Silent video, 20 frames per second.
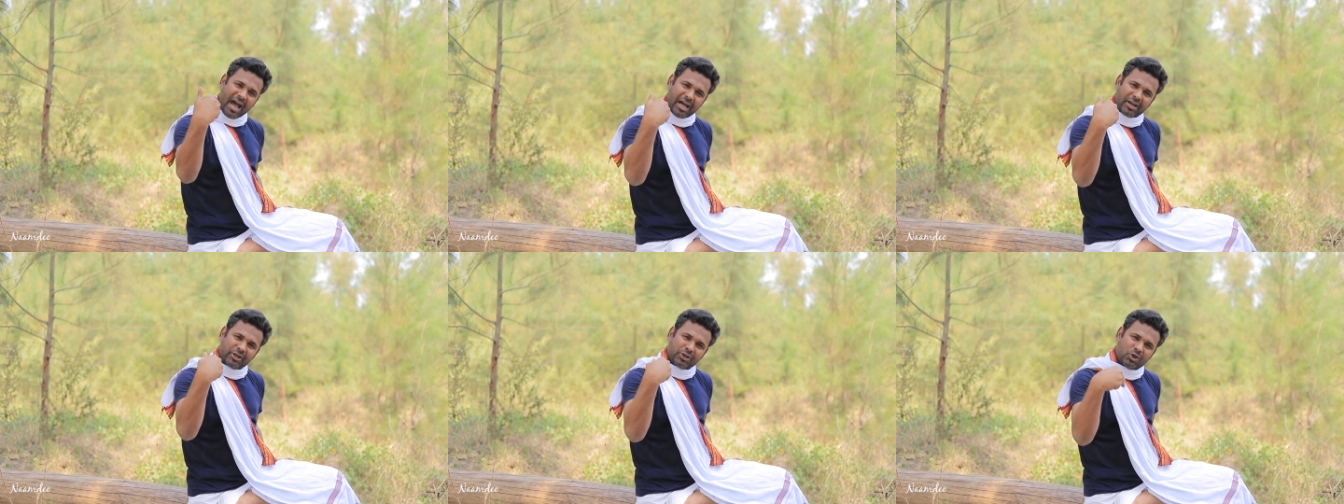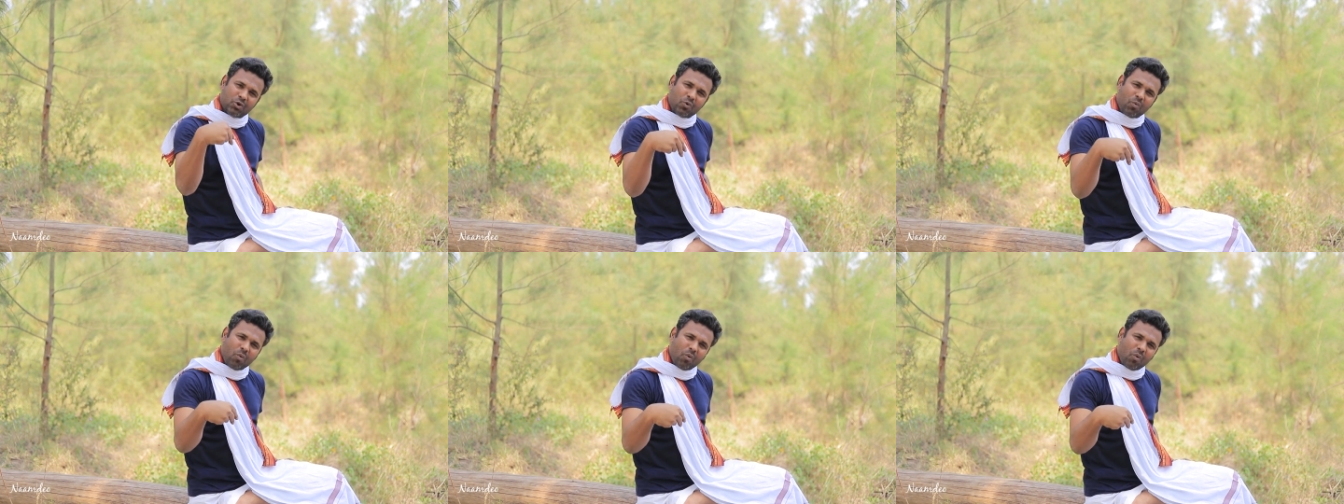
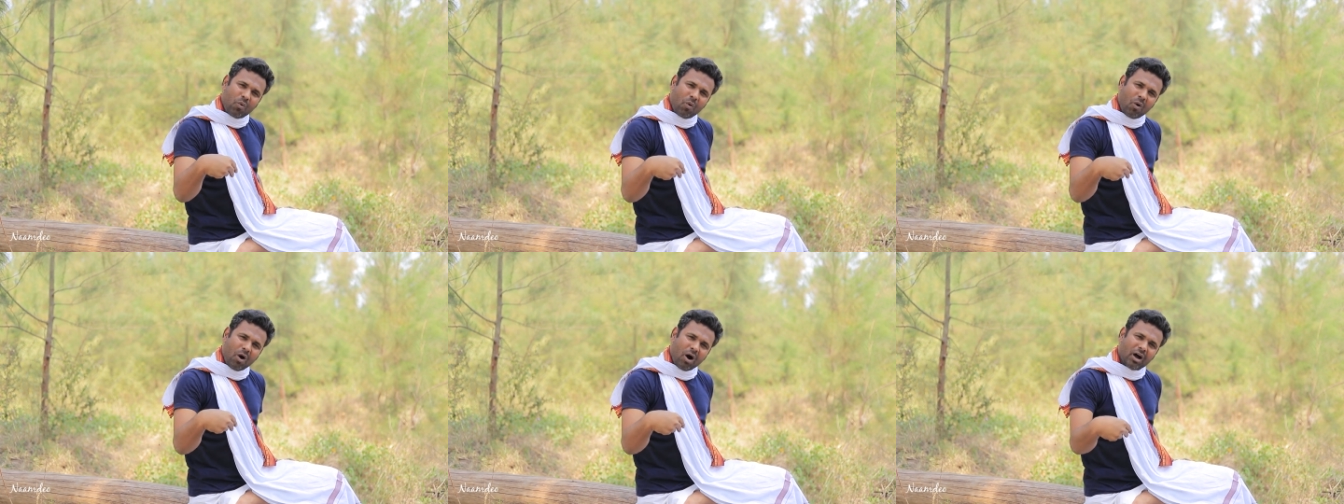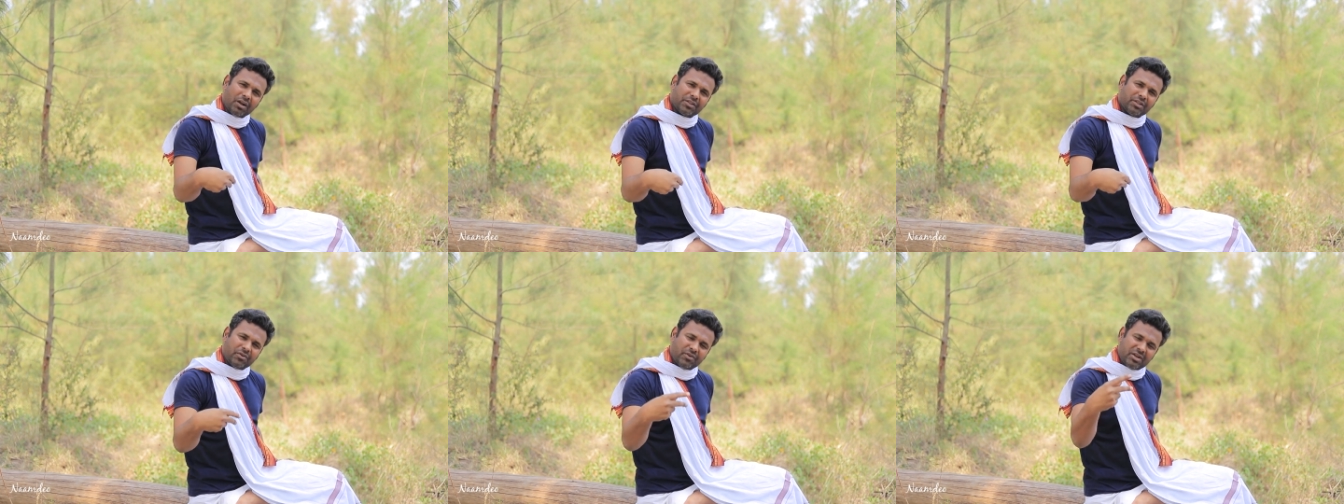and you
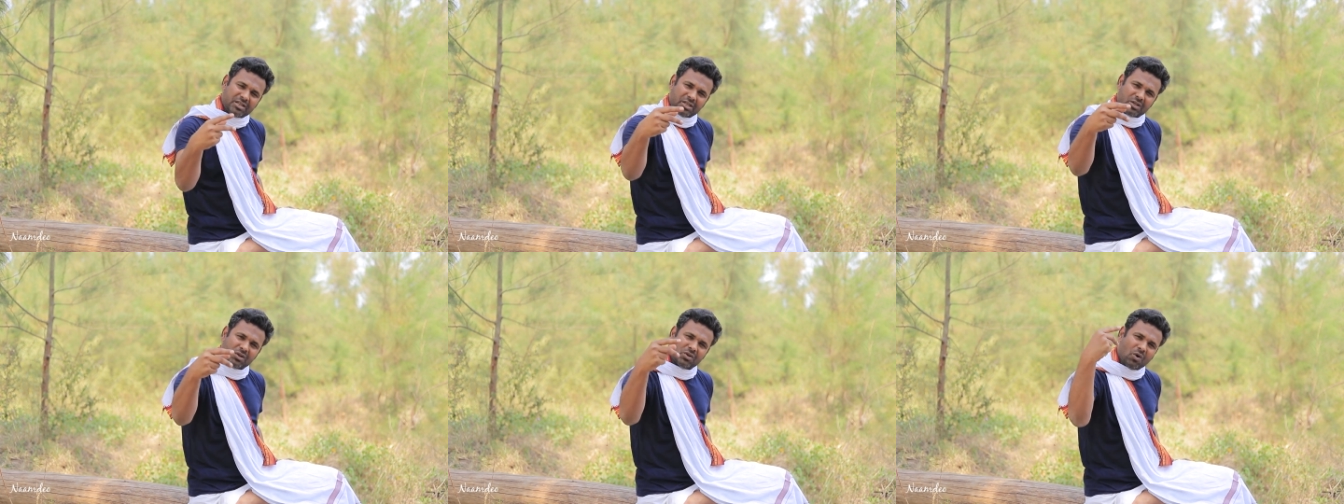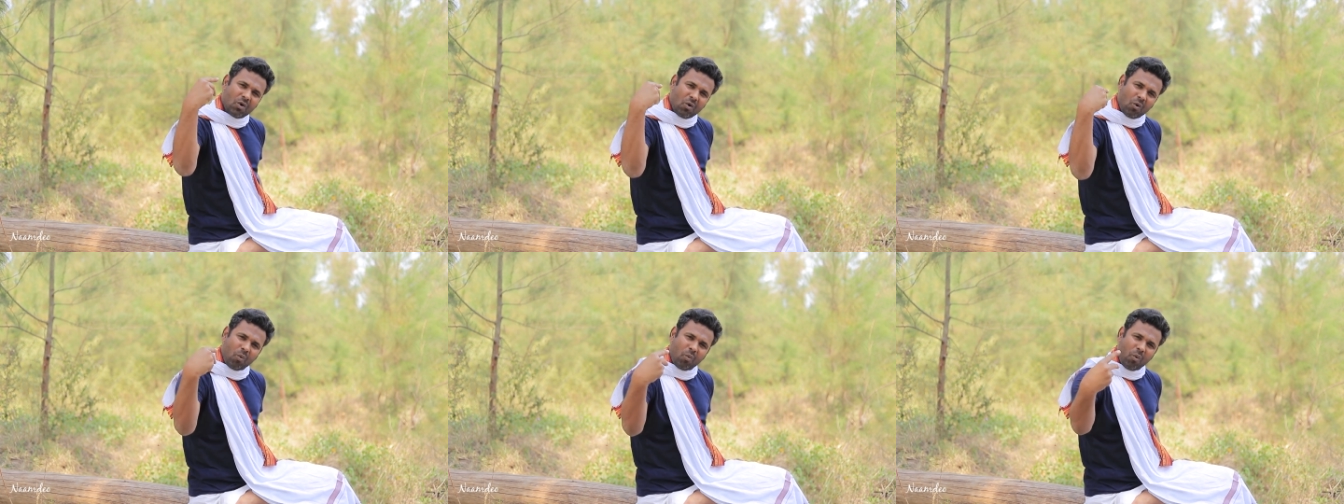are the
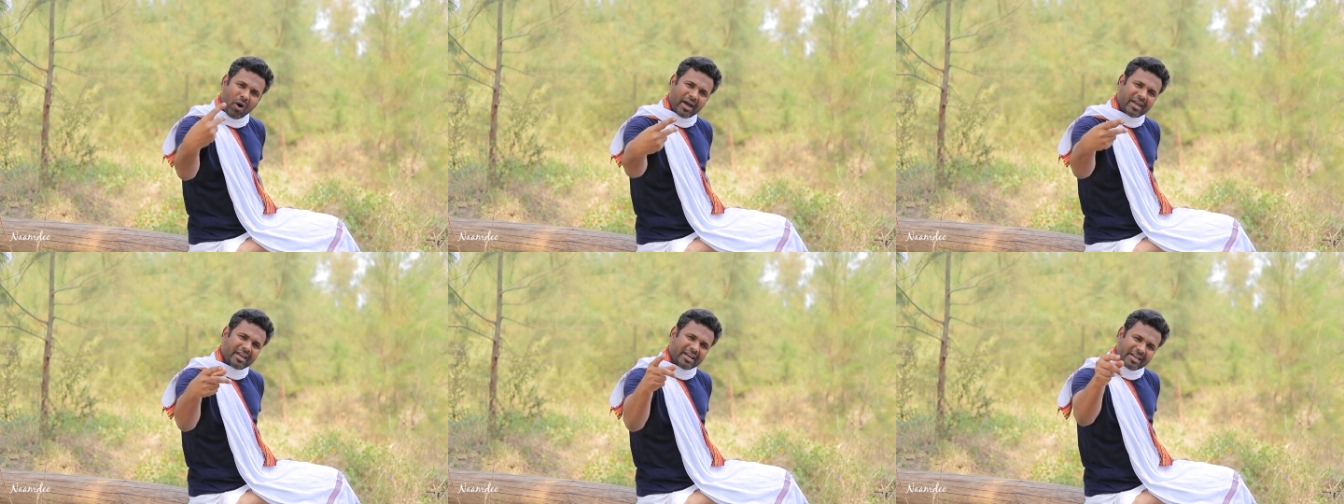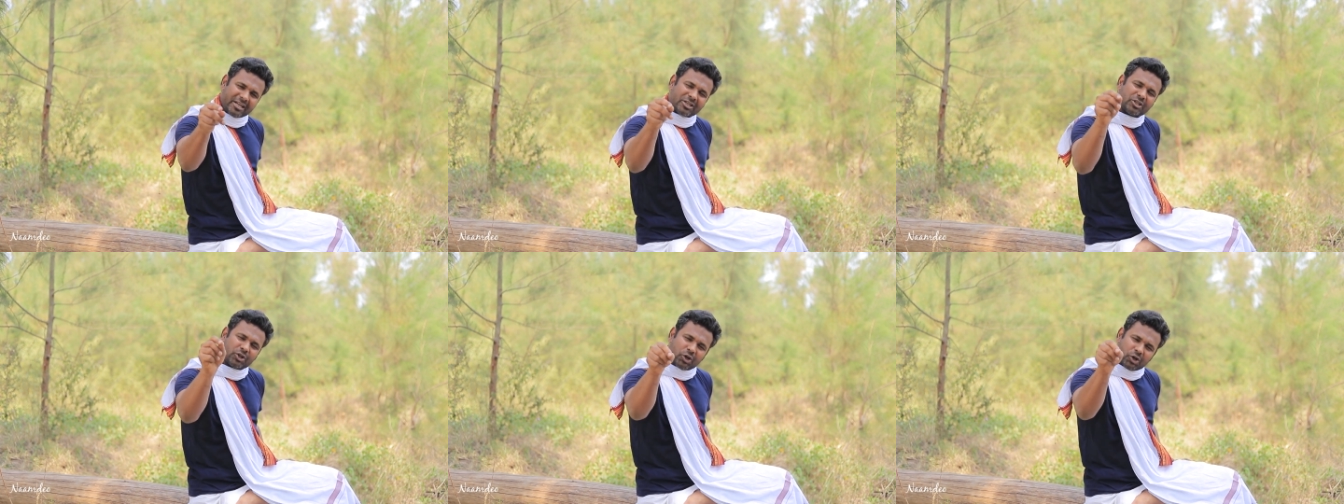reason why
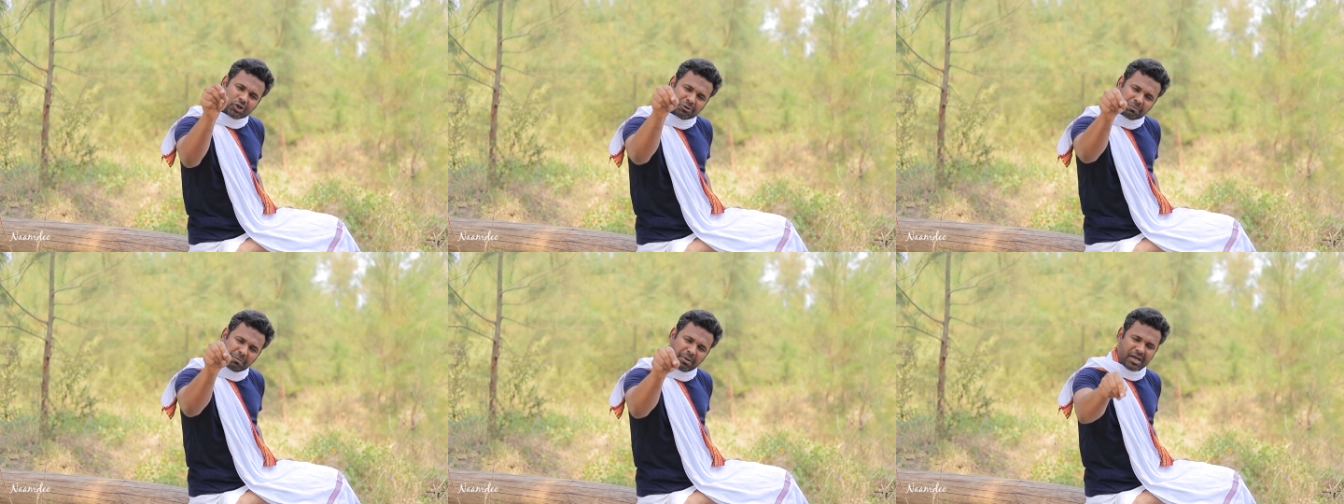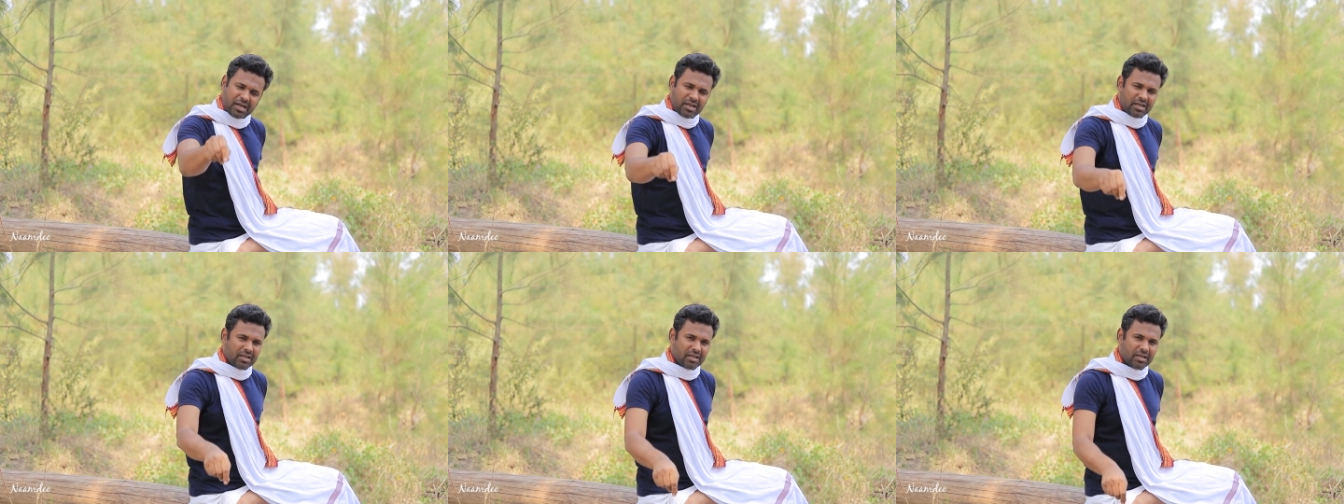it could
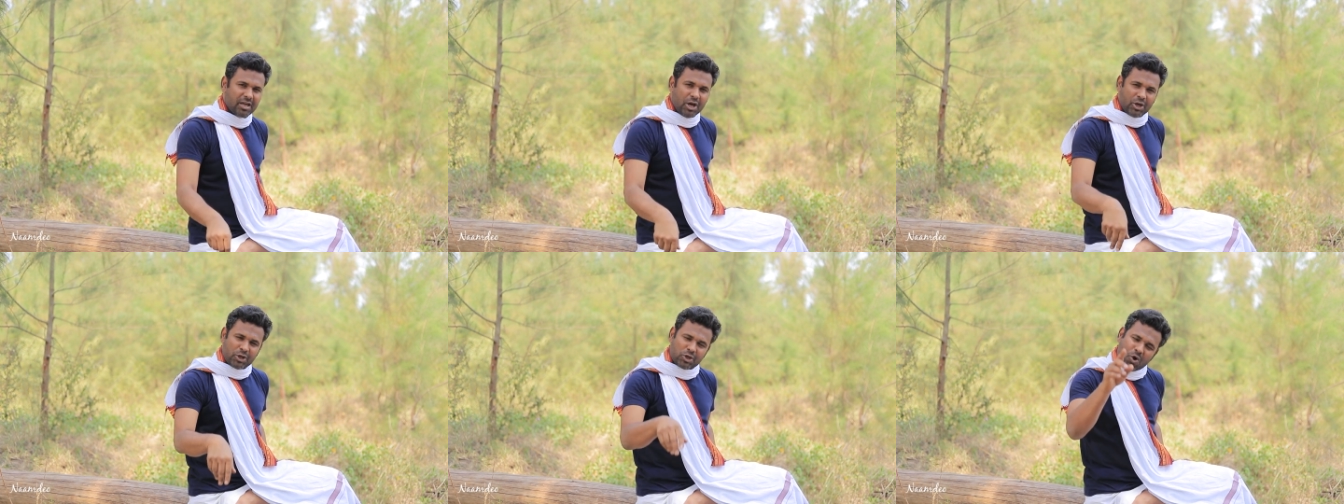be.